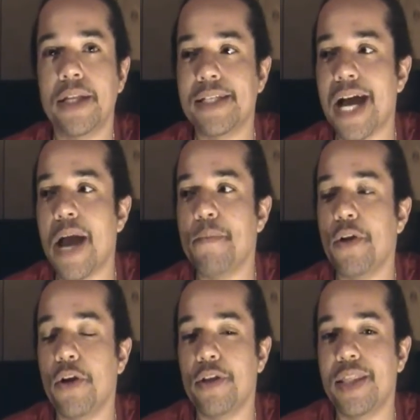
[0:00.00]
like time
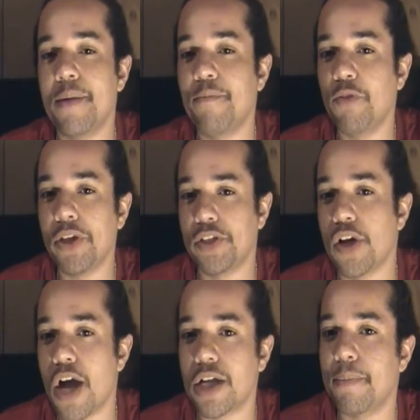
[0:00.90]
you heard them really
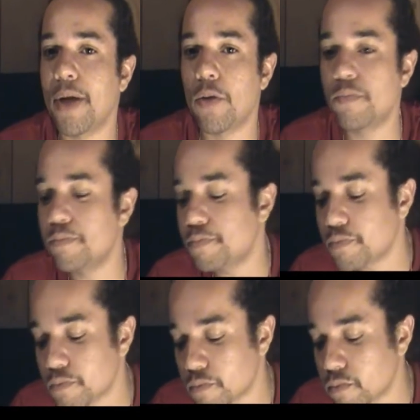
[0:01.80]
talk about
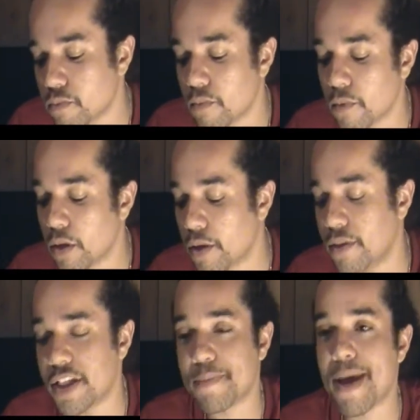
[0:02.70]

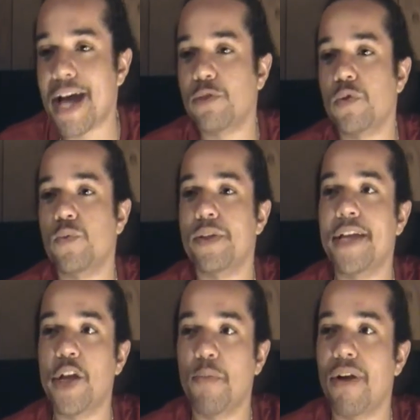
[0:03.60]
this match was when
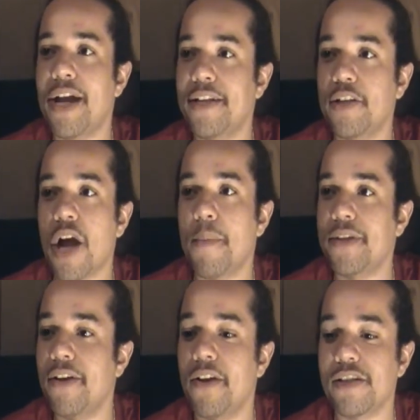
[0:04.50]
Daniel Bryan did
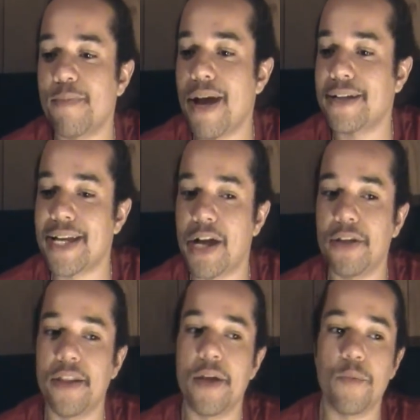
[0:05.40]
commentary on
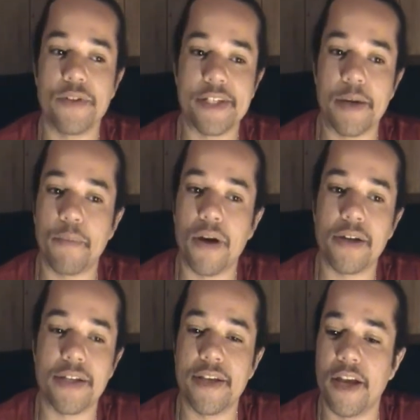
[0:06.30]
SmackDown, and then when CM
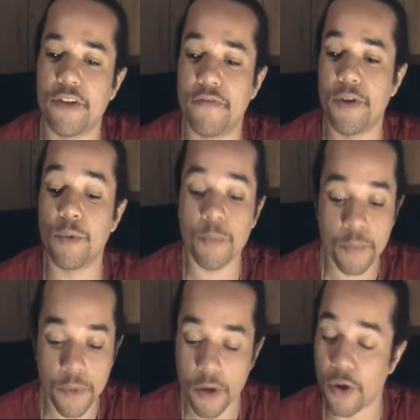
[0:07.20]
Punk did the interview
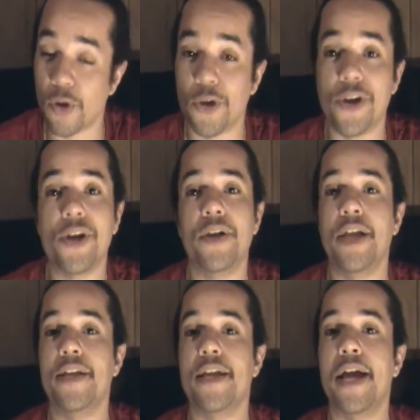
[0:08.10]
earlier
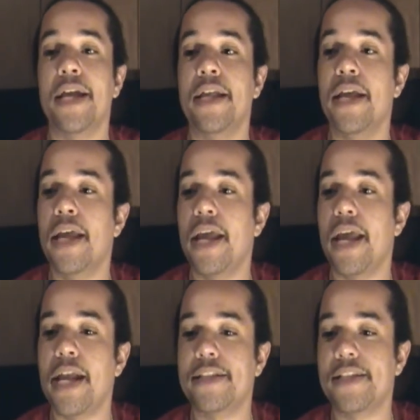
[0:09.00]
in the night,
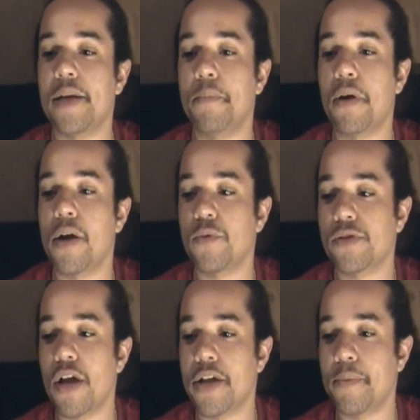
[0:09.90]
and CM Punk
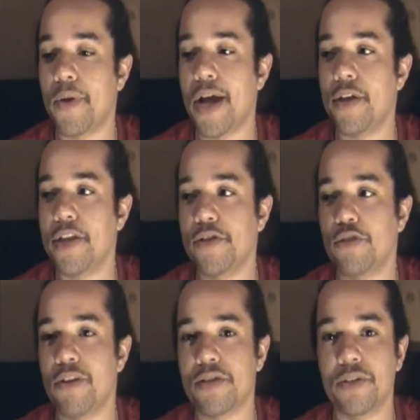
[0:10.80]
was talking about how they used
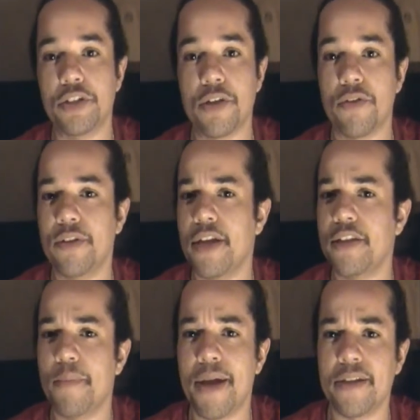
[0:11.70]
to wrestle each other in the
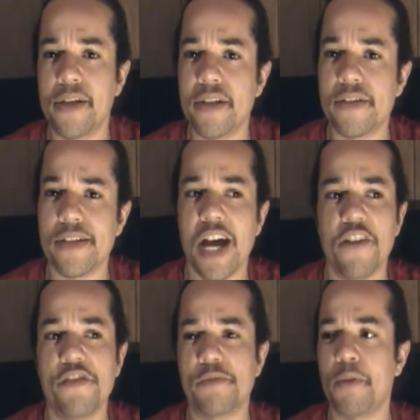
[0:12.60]
Independence, and
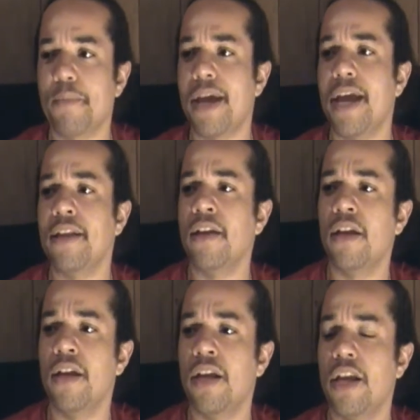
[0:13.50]
how Vince McMahon,
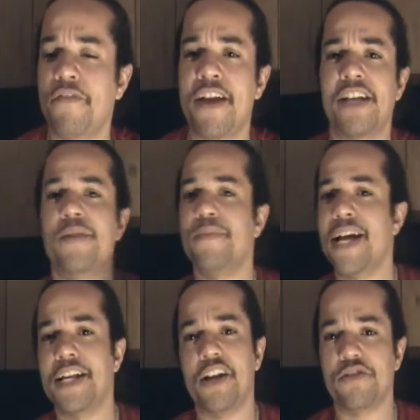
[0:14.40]
if you asked him
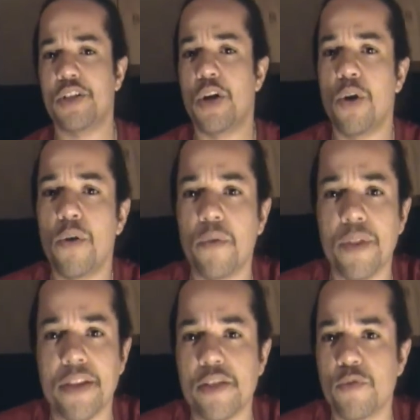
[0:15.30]
10 years ago
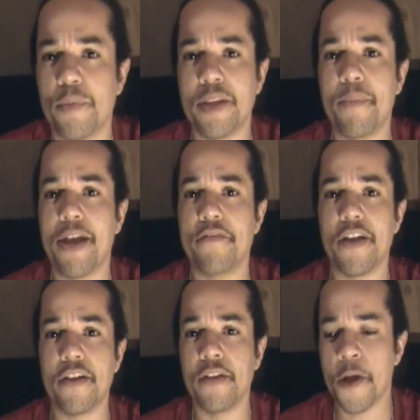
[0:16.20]
that this would be the main
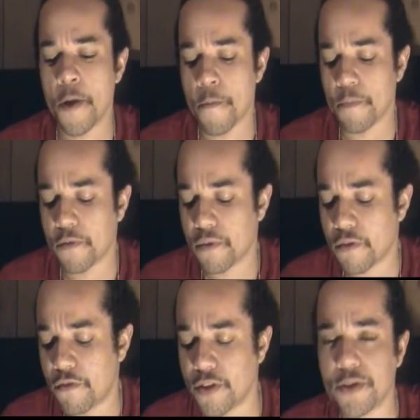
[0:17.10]
event
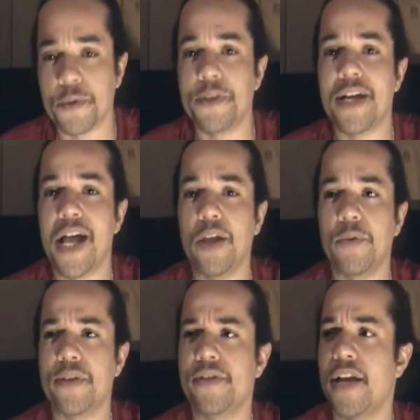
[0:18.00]
for the WWE title,
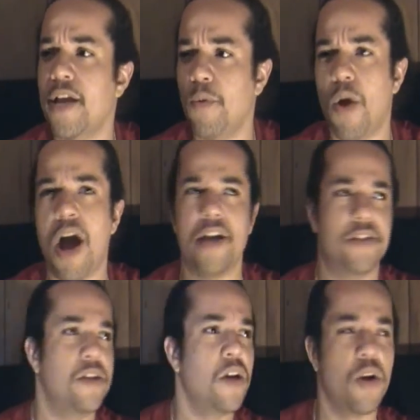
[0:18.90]
he would have said,
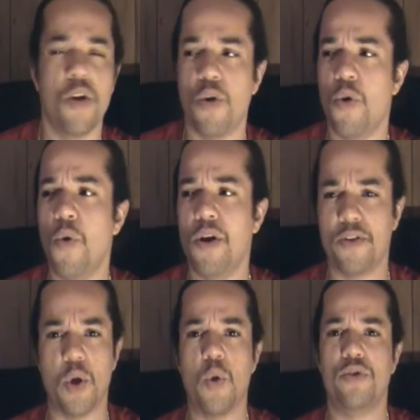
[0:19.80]
"What? Who
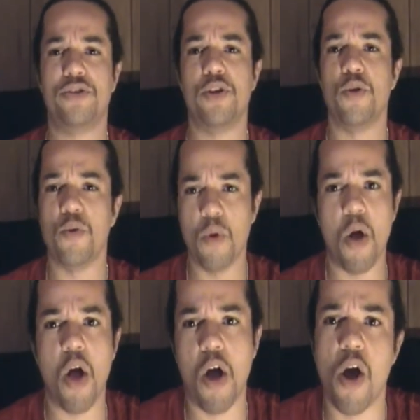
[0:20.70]
are those two?"
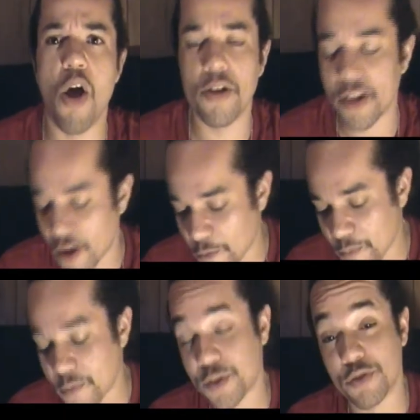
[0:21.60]
You know,
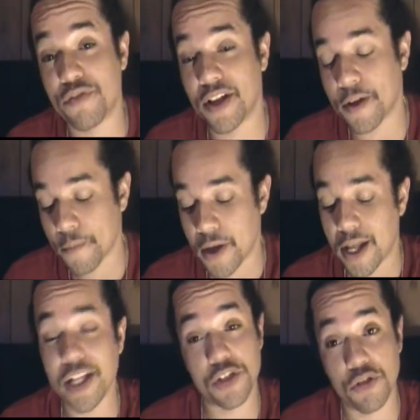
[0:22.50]
which is funny.
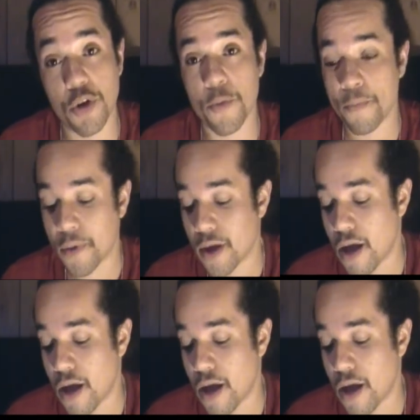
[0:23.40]
And it's true.